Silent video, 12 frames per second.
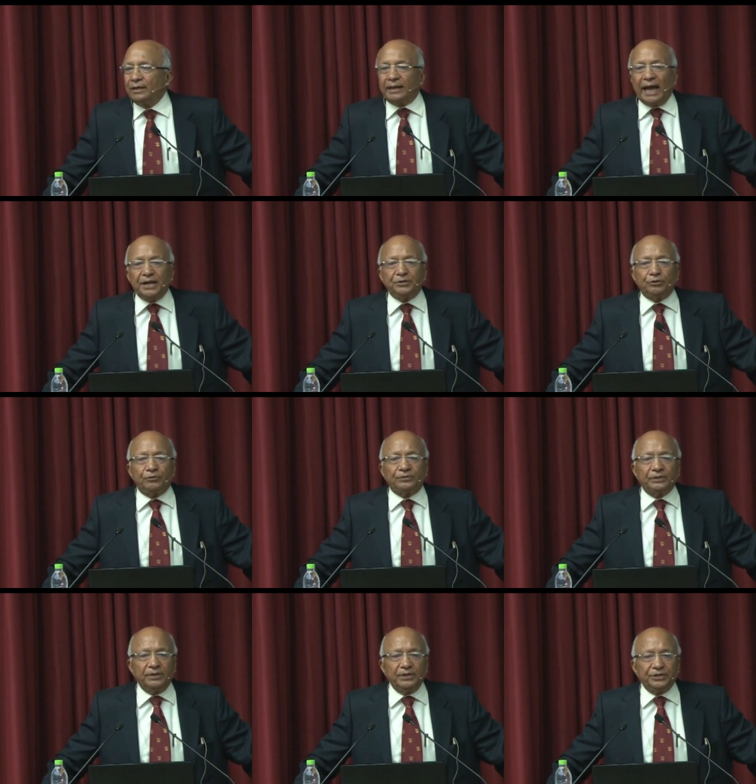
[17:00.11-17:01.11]
Clash of
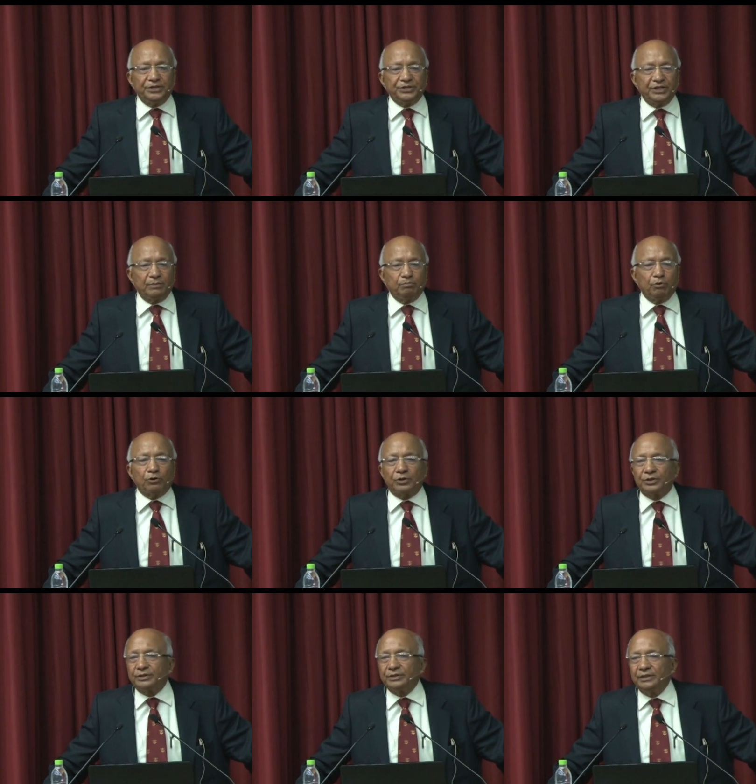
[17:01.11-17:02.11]
Civilization
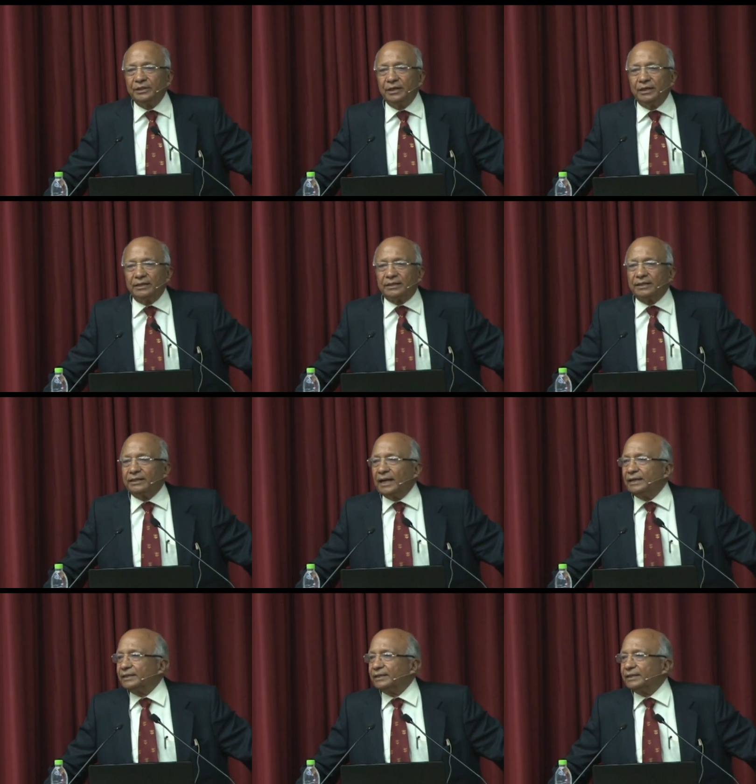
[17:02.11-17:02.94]
book, written in